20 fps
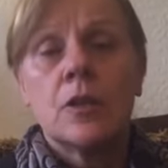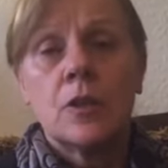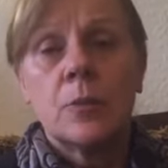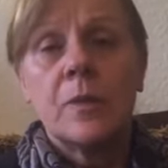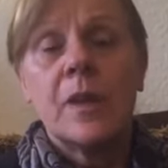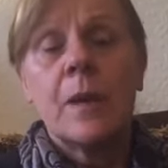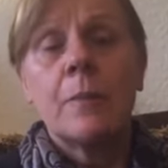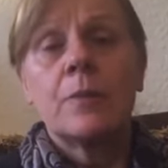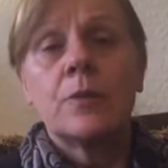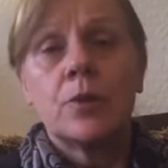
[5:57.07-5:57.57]
to
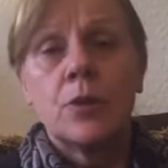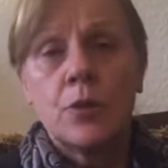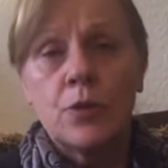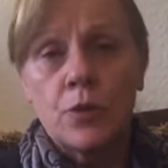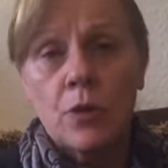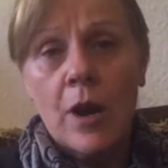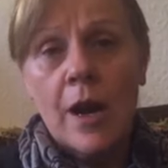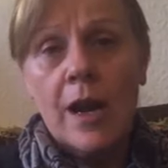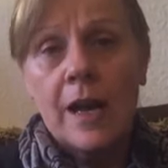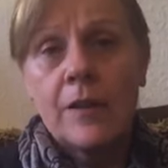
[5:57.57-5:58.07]
be able to
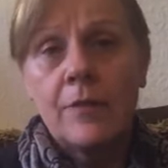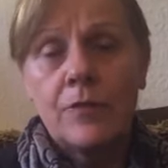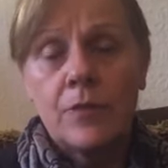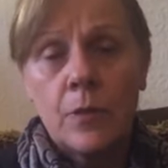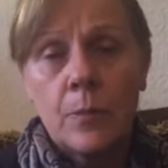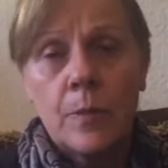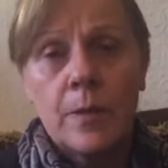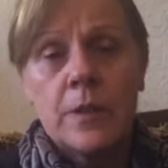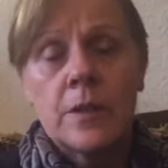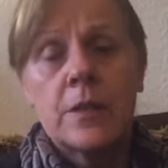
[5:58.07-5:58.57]
drive
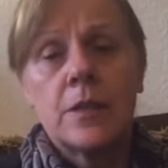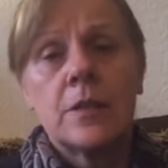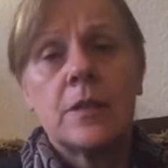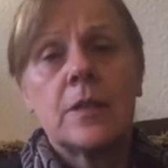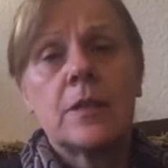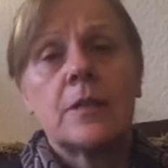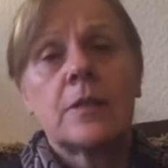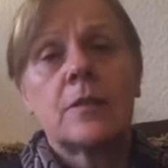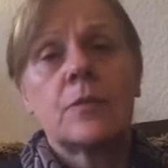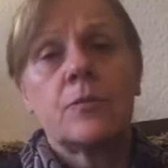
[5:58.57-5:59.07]
the
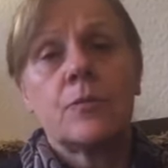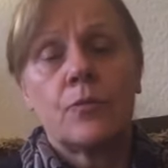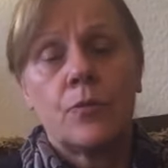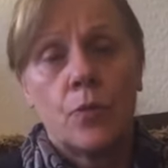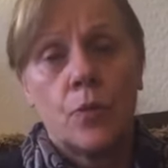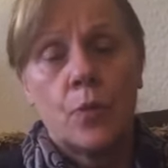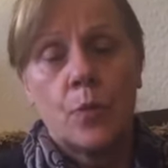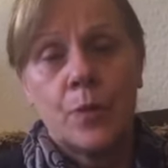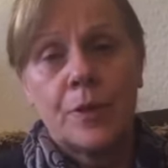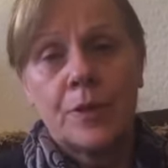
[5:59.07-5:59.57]
businesses
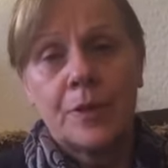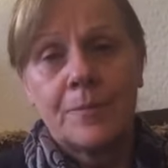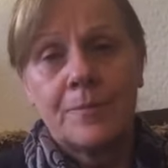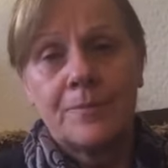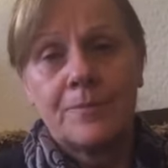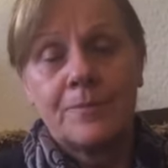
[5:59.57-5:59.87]
forward.